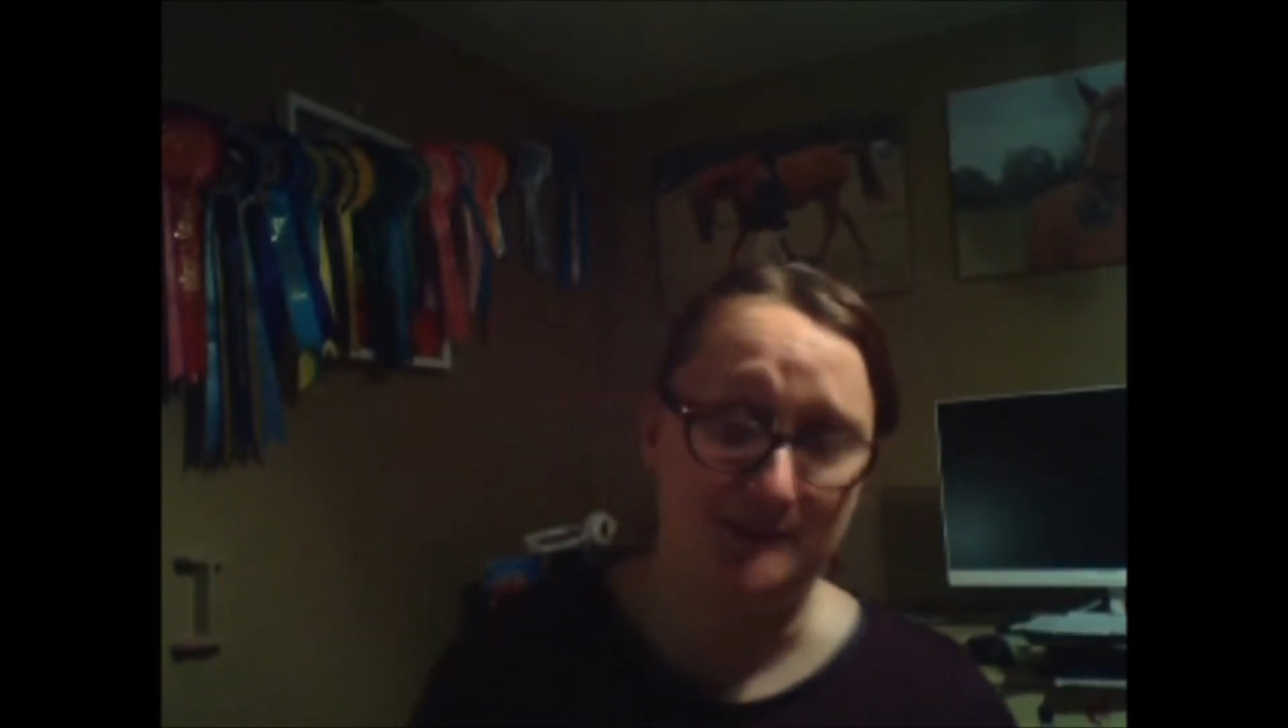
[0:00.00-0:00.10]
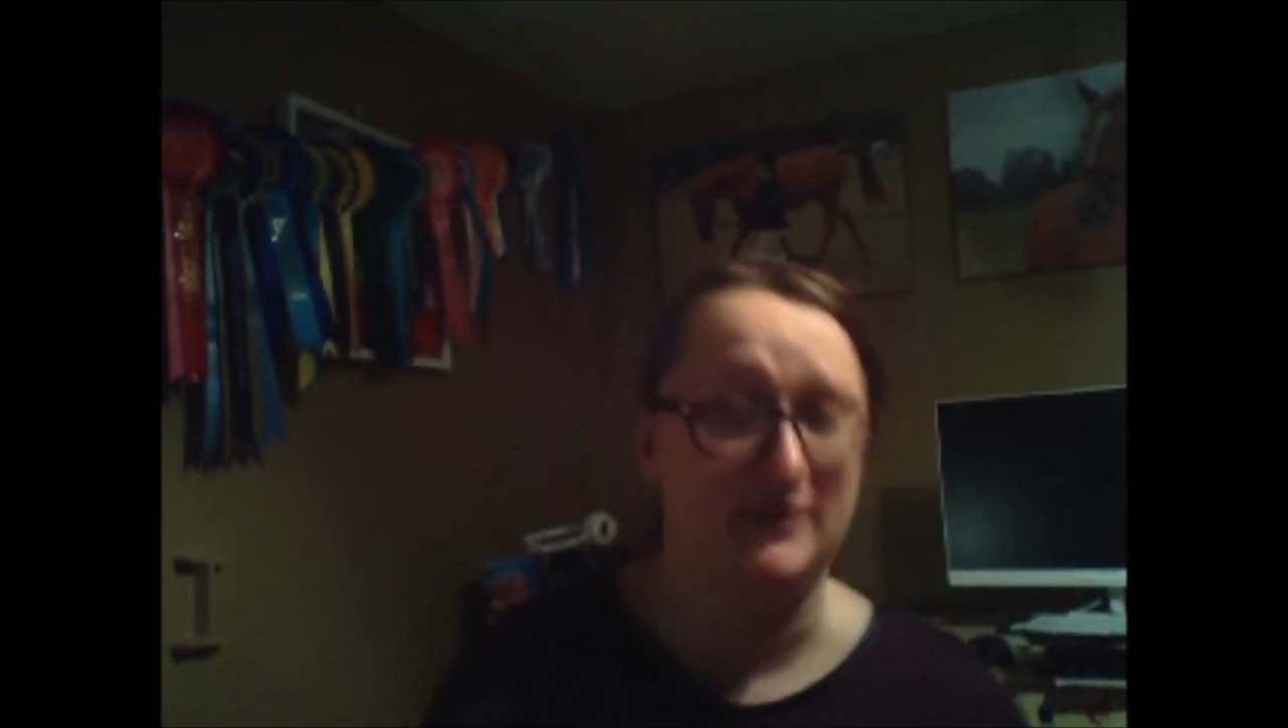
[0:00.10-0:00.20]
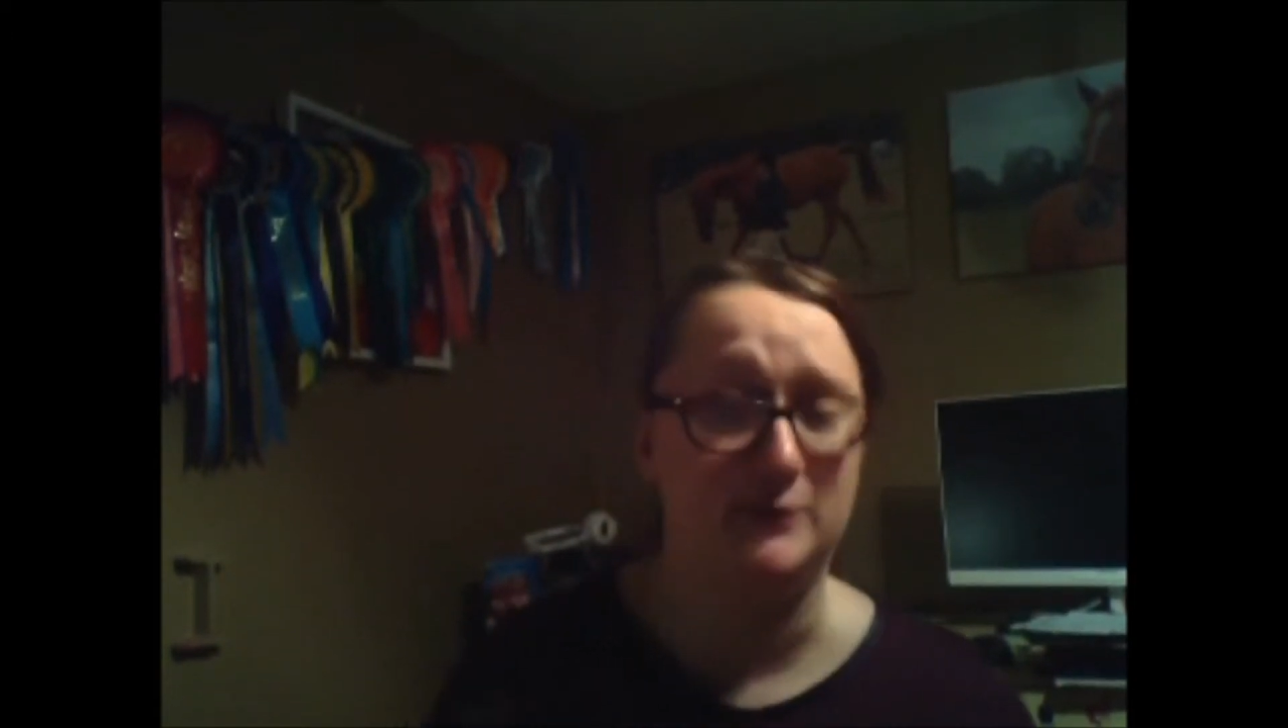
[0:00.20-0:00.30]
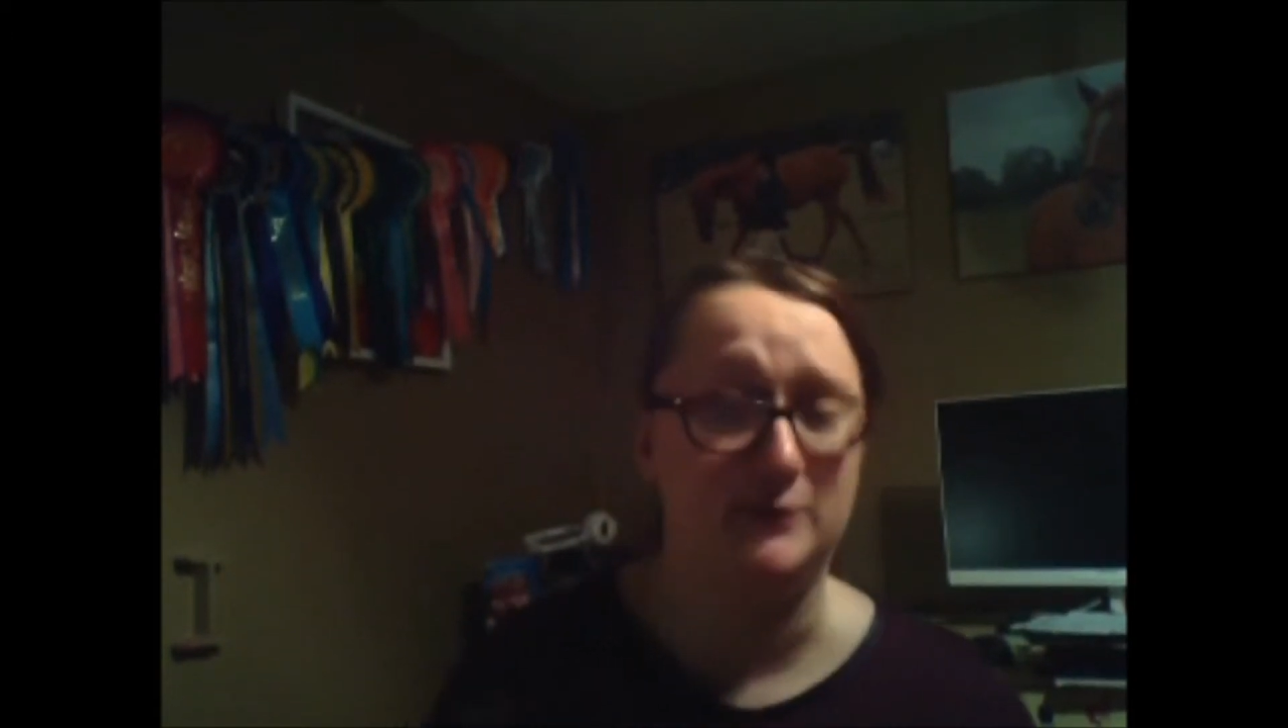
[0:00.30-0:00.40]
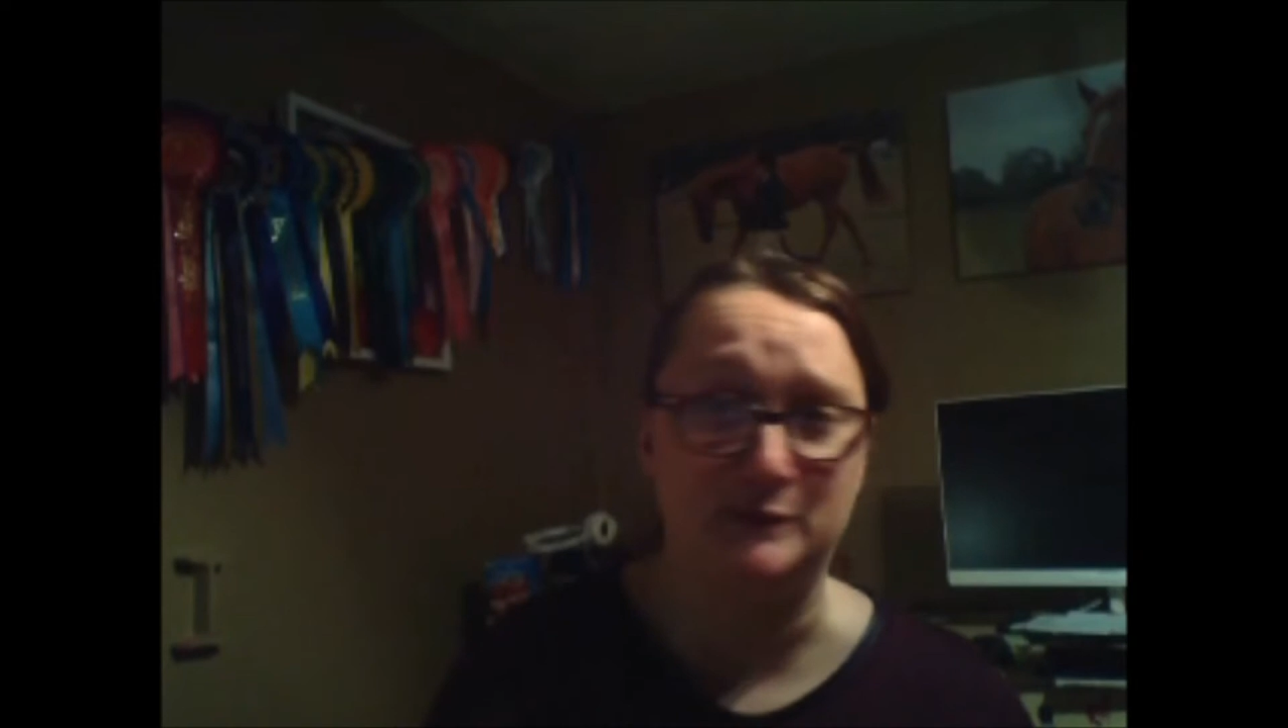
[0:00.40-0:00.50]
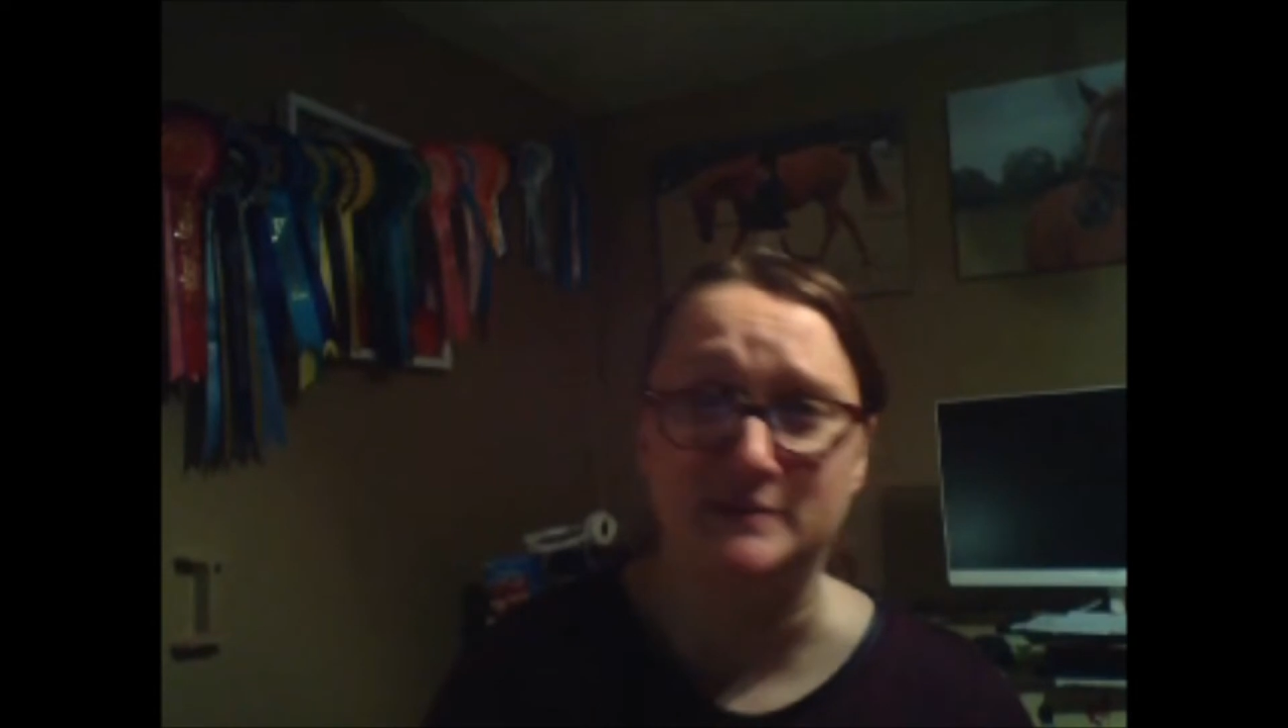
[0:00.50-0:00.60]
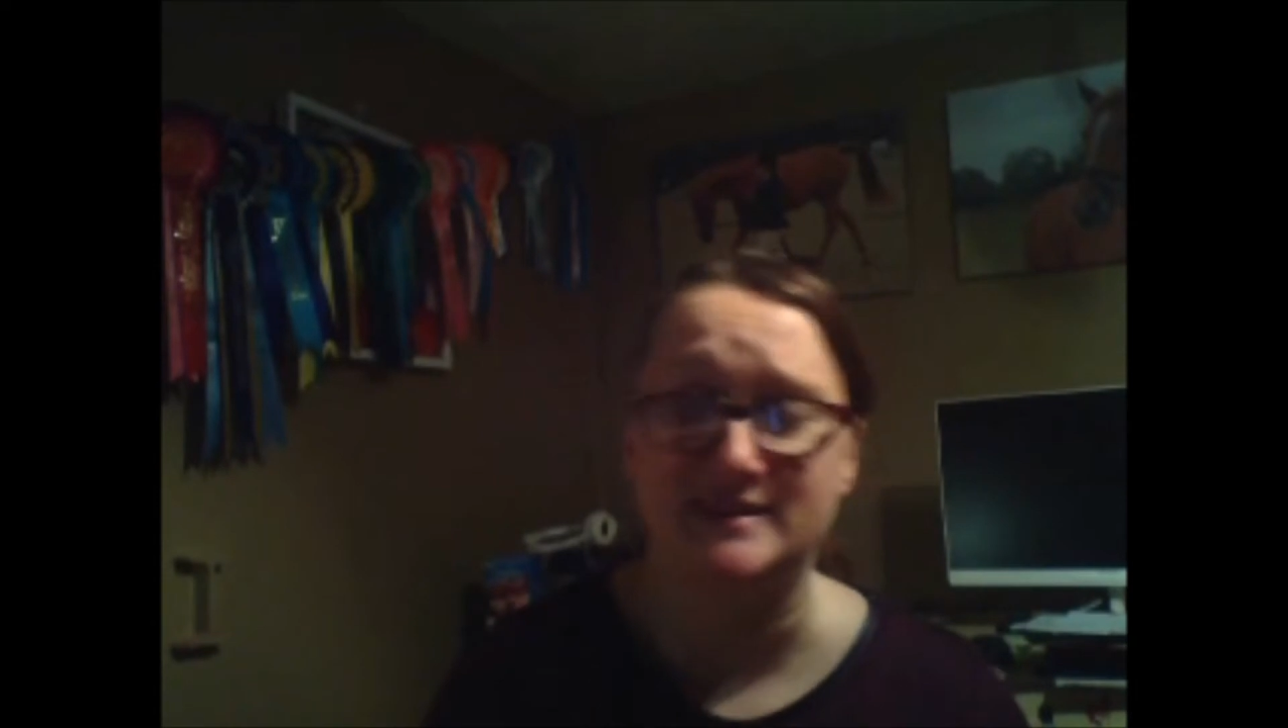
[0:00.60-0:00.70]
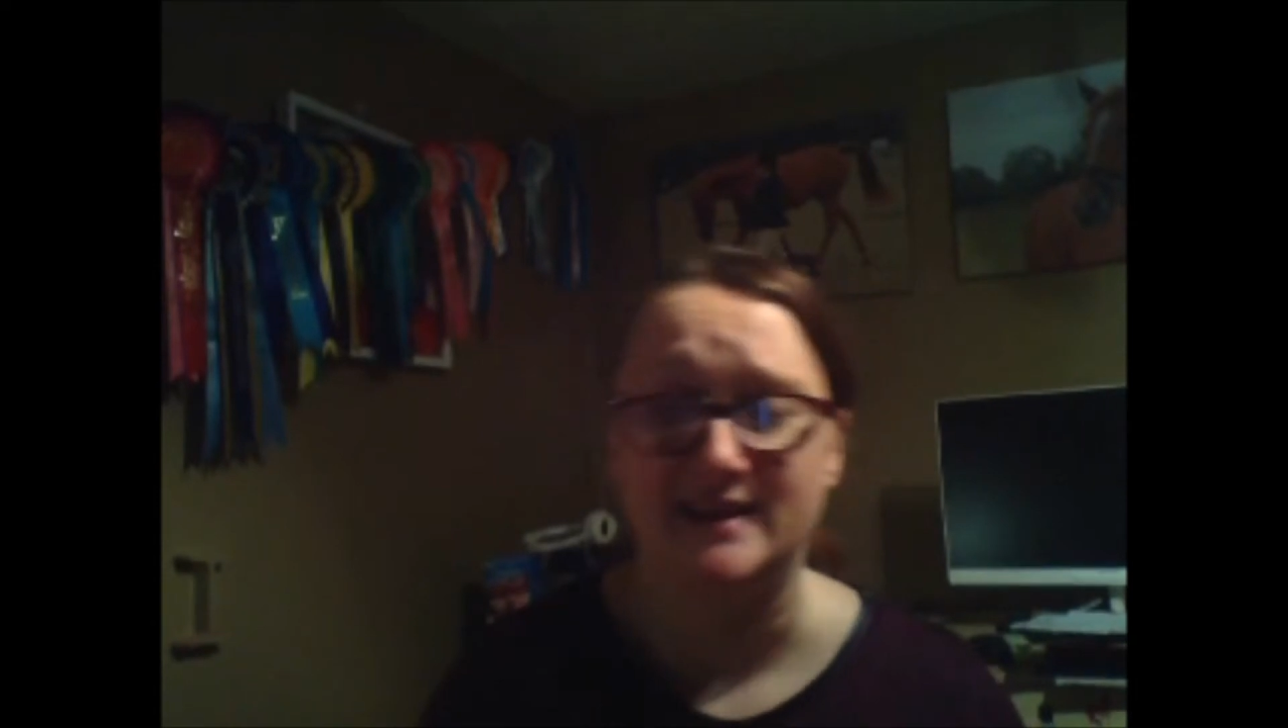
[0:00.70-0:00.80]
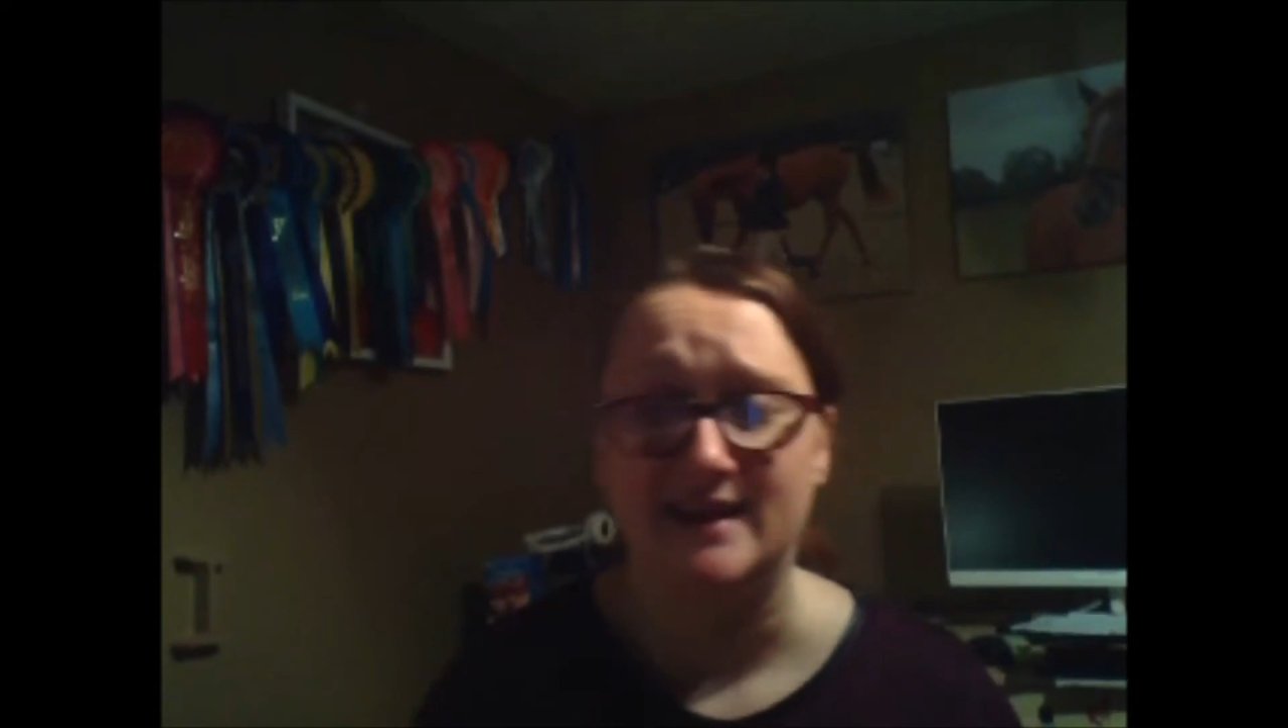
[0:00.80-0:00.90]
my horse.